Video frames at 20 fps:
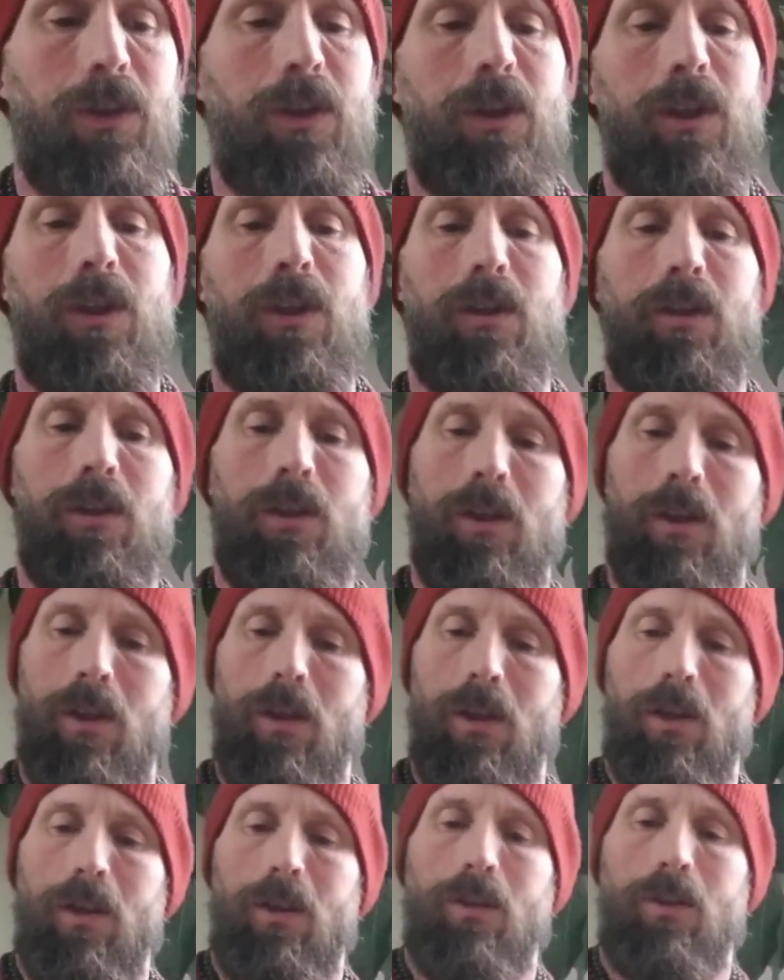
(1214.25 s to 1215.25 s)
And then,
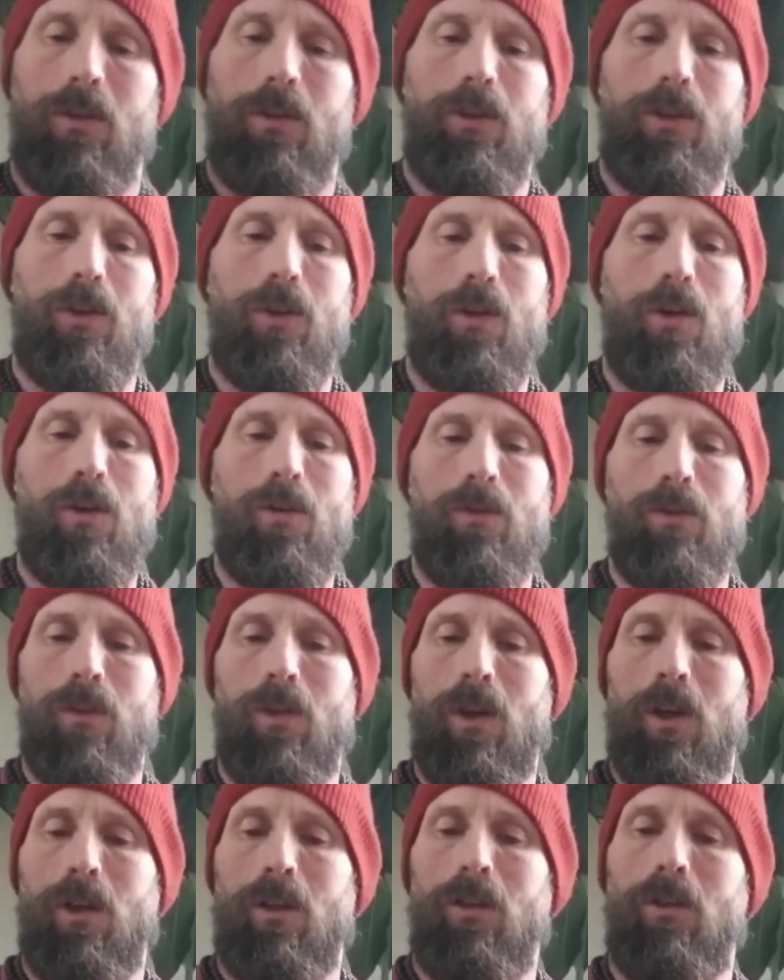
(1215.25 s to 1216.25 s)
the
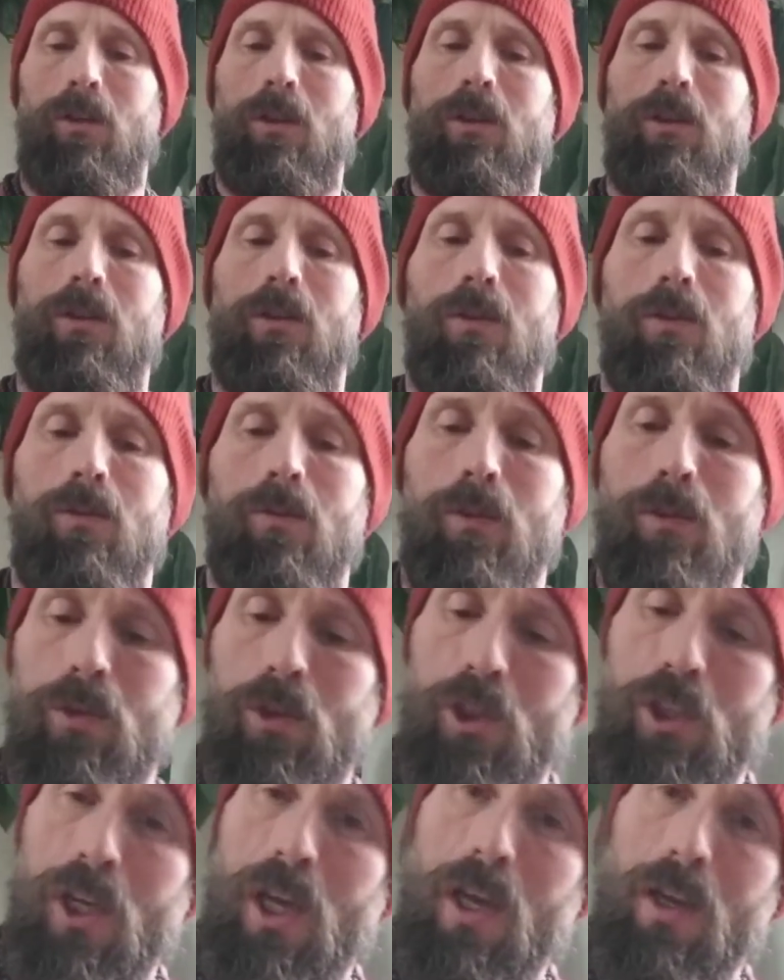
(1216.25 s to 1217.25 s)
overall look to the root
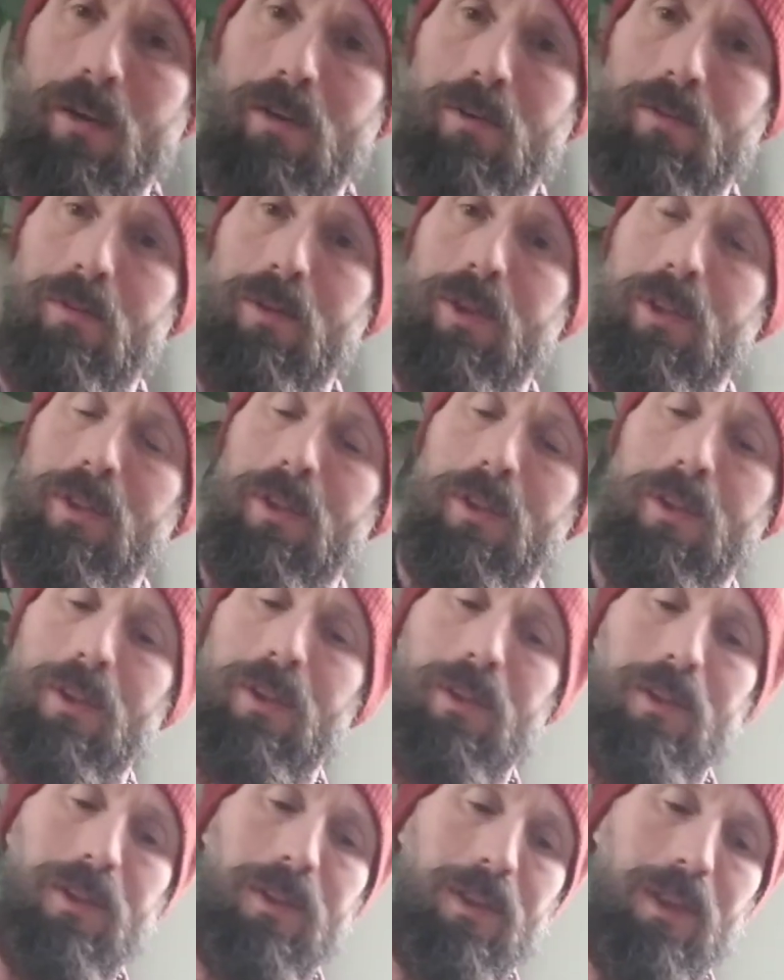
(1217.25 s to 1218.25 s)
chakra one
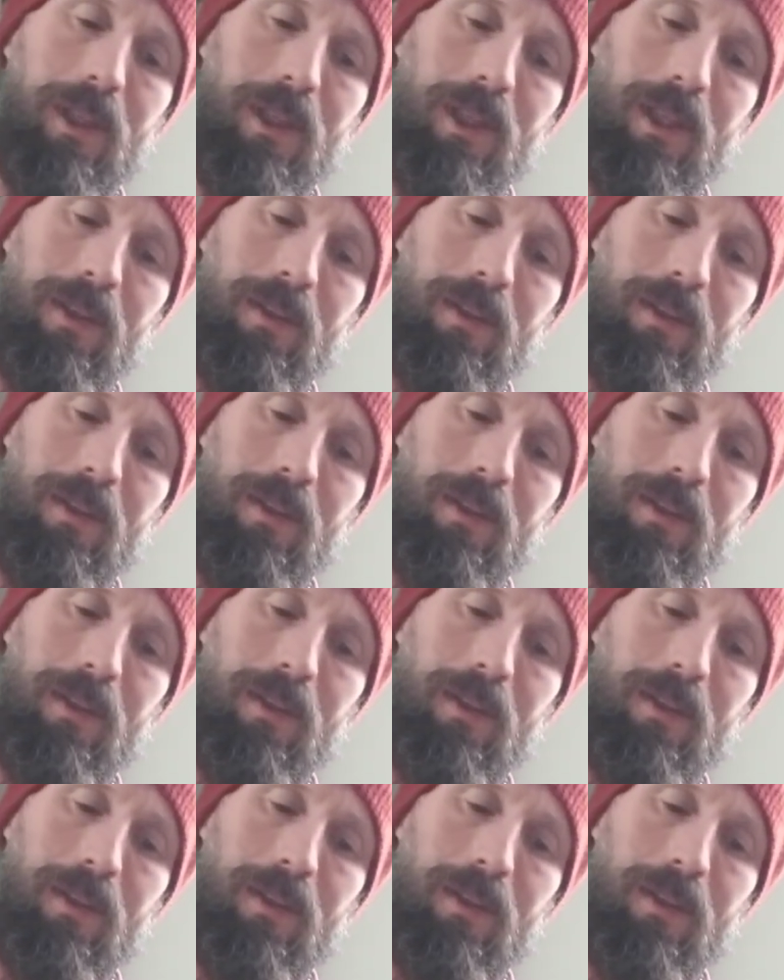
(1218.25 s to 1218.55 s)
is like,